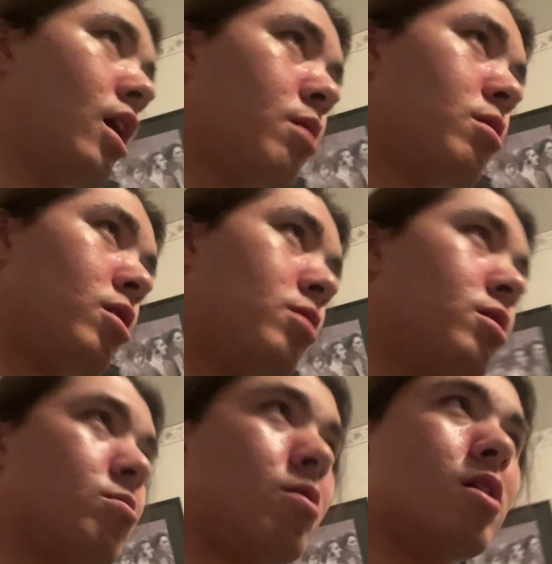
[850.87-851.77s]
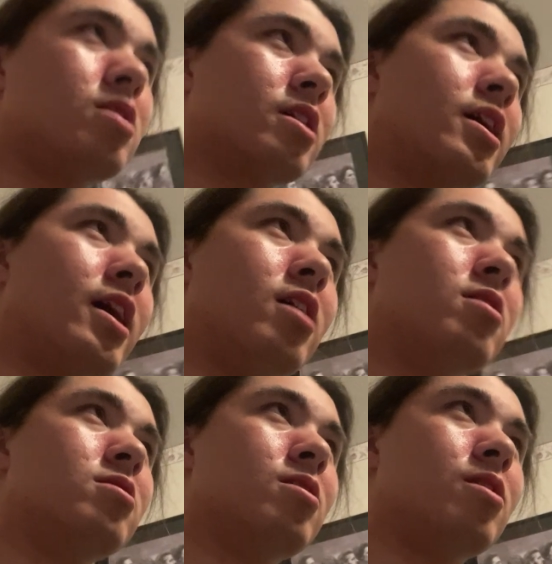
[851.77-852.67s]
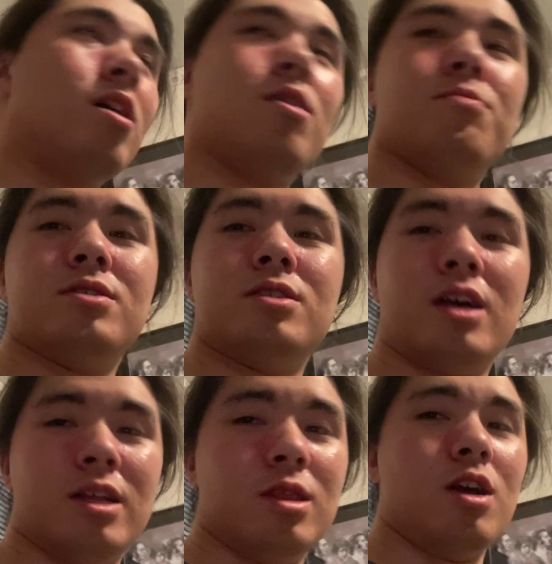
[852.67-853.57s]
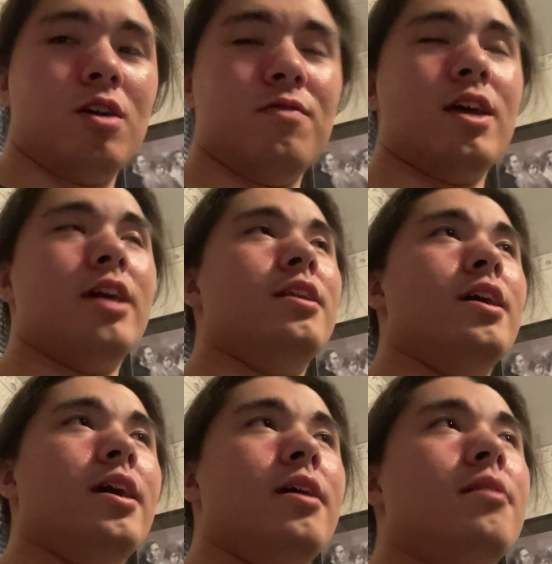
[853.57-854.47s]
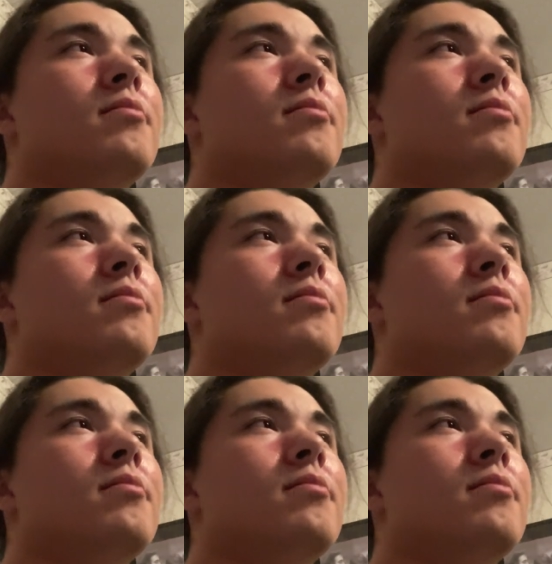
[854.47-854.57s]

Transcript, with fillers: I already wrote on the calendar how much I loved that day.